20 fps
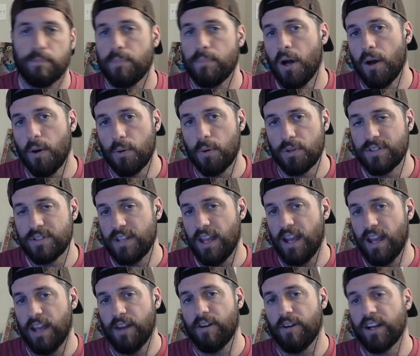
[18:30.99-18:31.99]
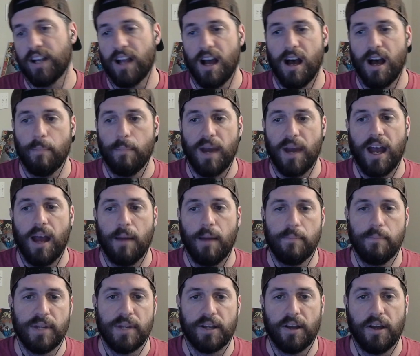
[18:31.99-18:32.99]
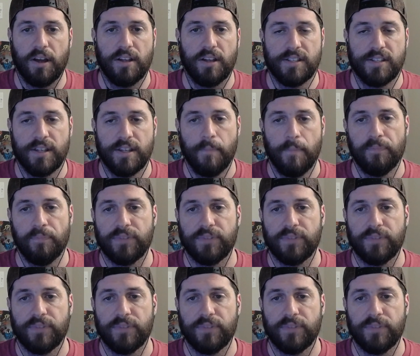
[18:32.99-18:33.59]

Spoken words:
post entering combat, because